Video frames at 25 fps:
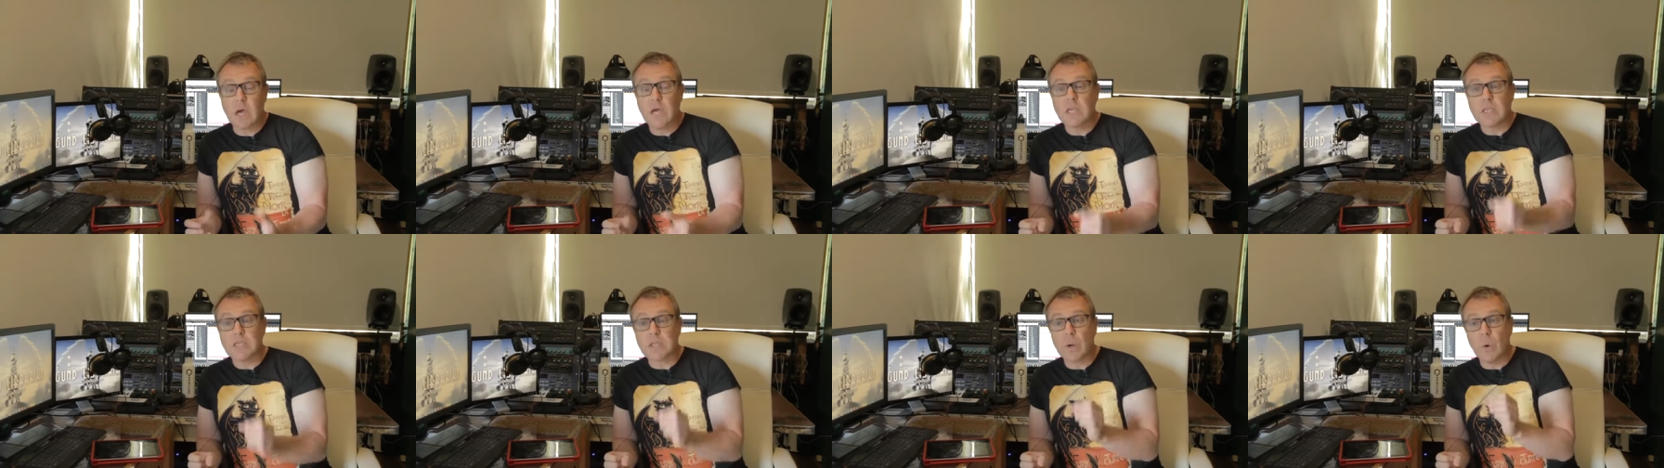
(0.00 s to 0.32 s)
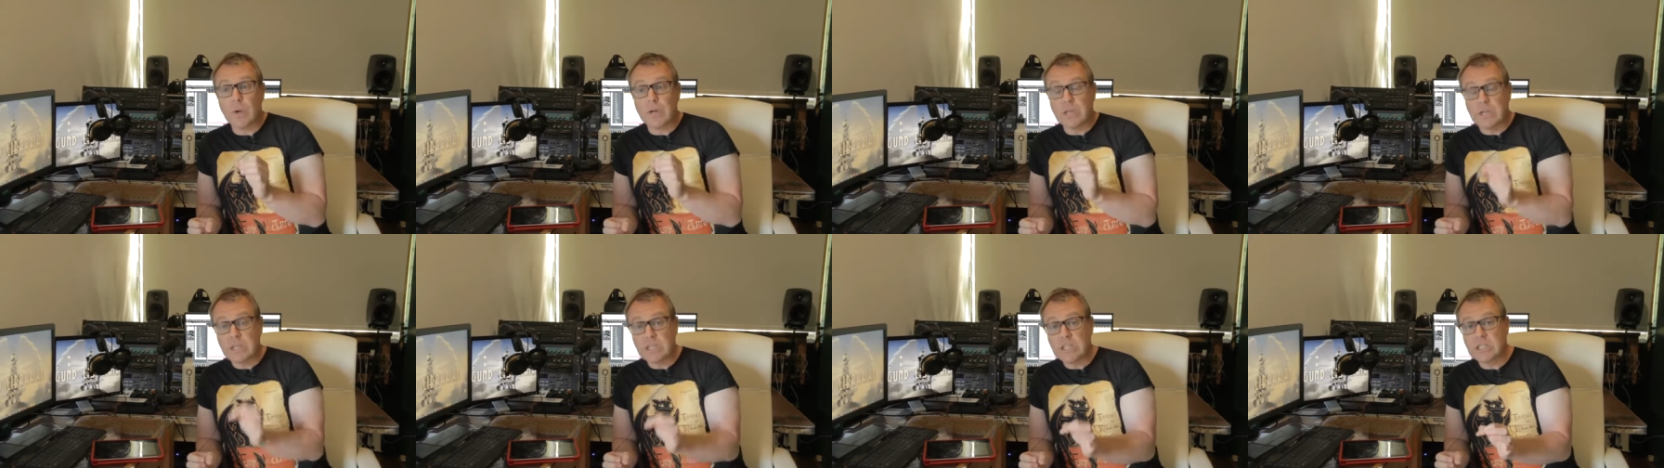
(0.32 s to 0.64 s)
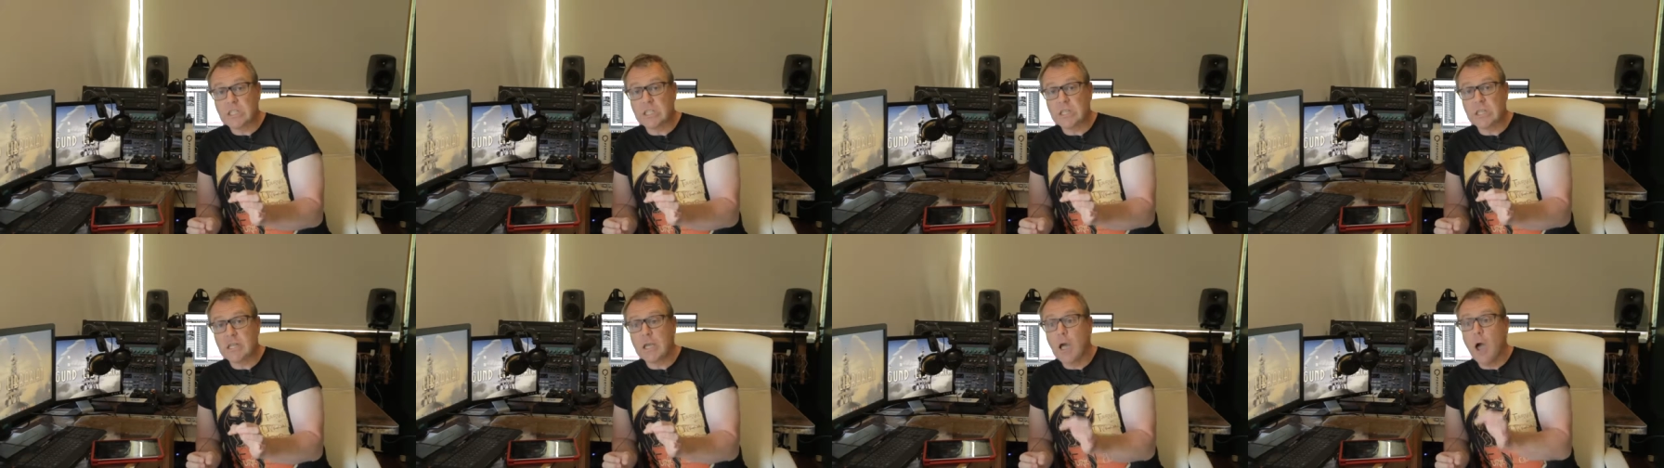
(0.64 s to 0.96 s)
So
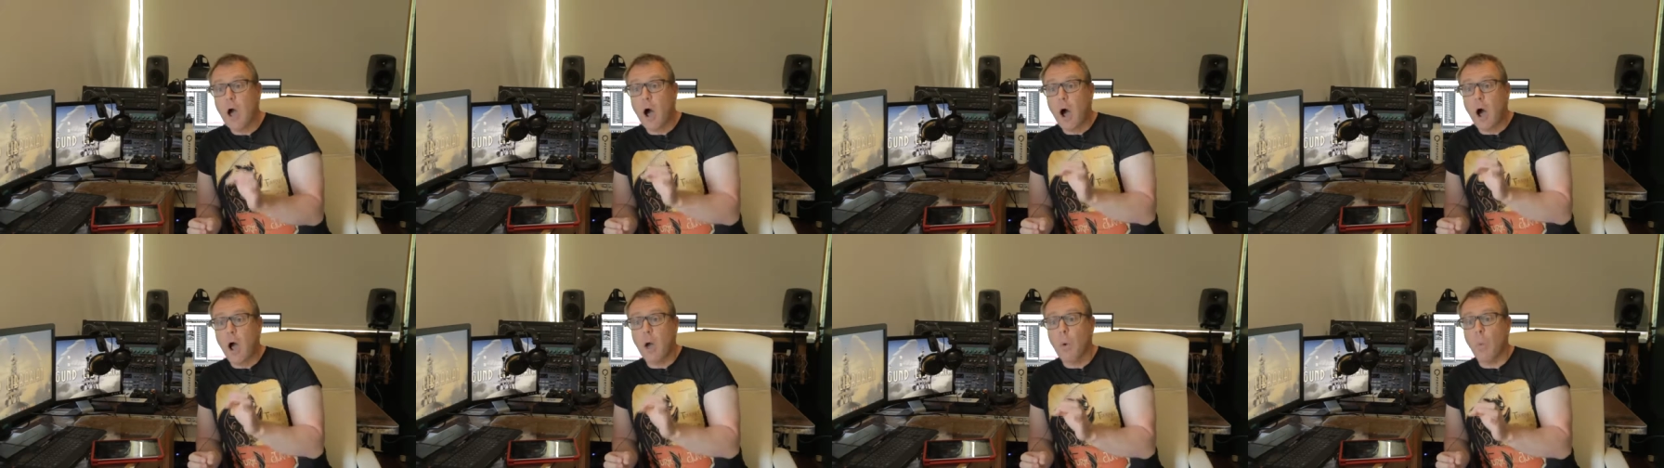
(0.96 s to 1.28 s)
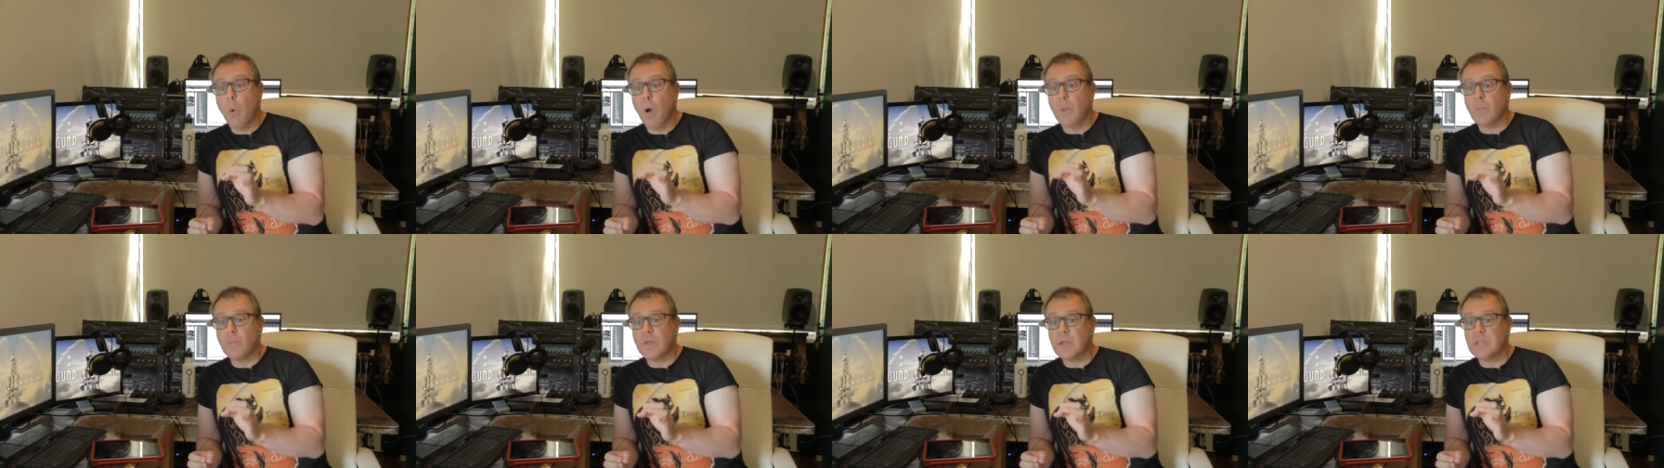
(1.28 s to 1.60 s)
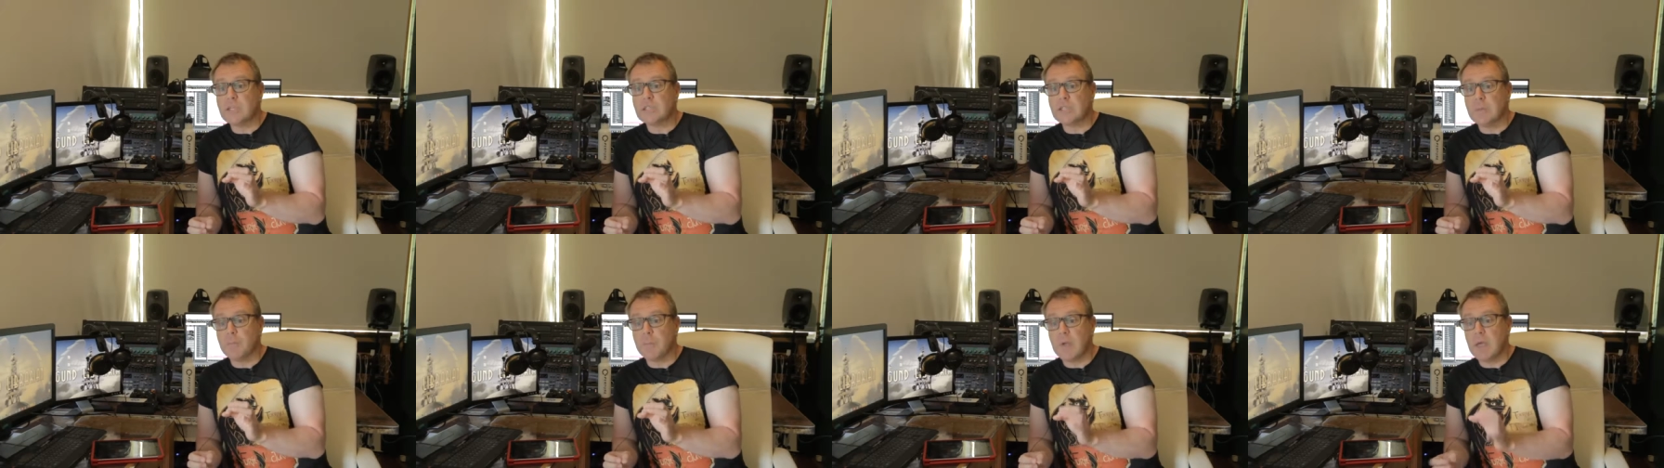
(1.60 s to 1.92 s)
initially, I want
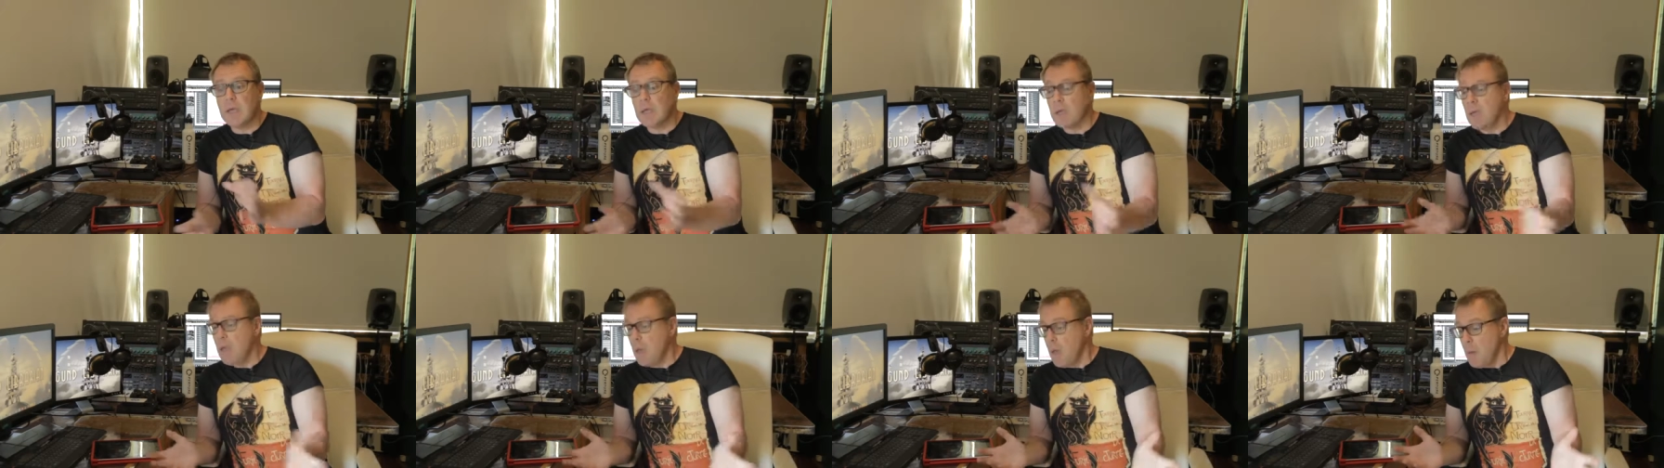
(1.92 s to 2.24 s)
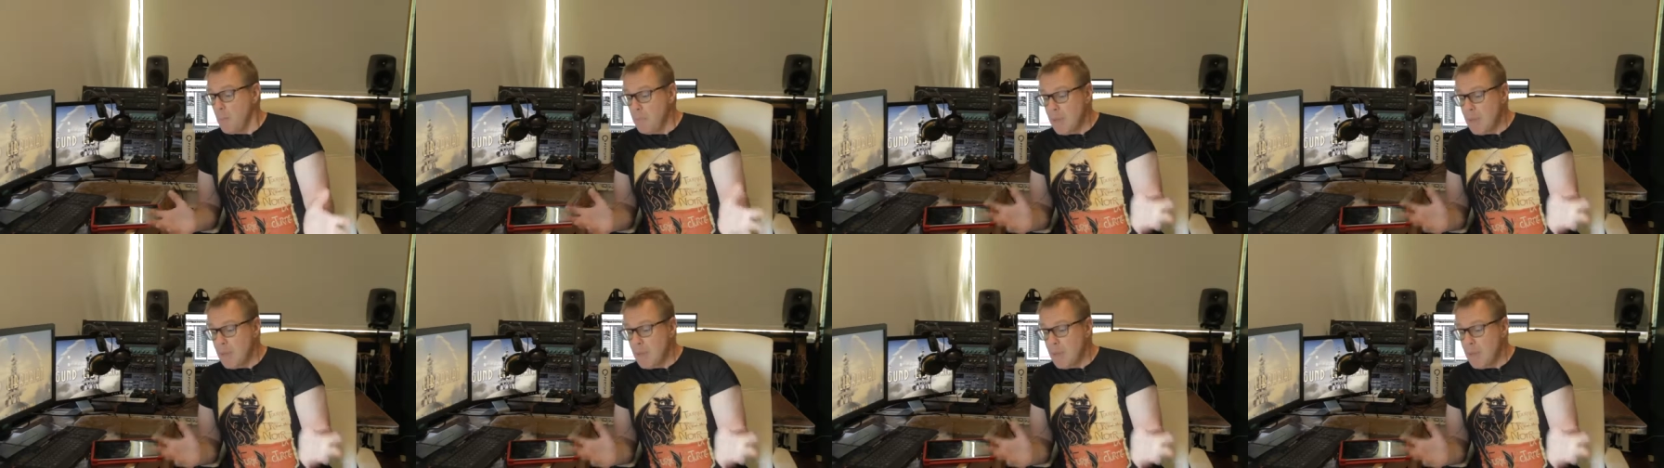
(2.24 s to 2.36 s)
these to be